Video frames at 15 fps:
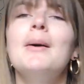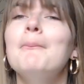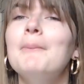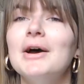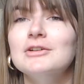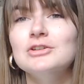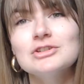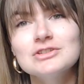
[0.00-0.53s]

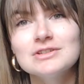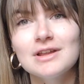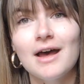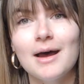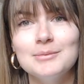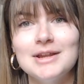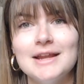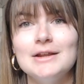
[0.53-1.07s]
But just to
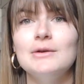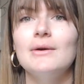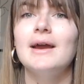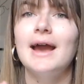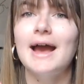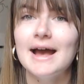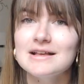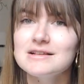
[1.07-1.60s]
update you,
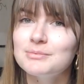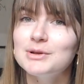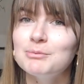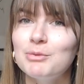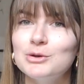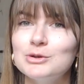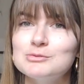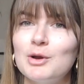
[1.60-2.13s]
it has been
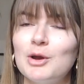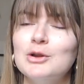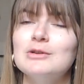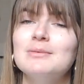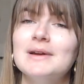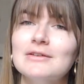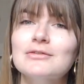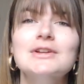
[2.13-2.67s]
postponed,
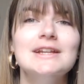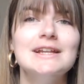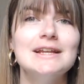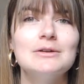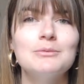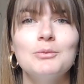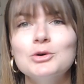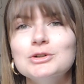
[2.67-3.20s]
but if you
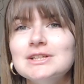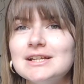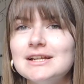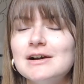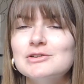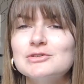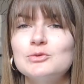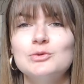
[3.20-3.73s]
need more
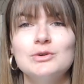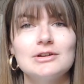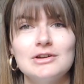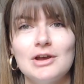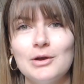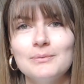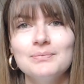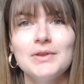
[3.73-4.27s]
details or want to
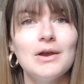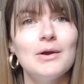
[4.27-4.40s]
know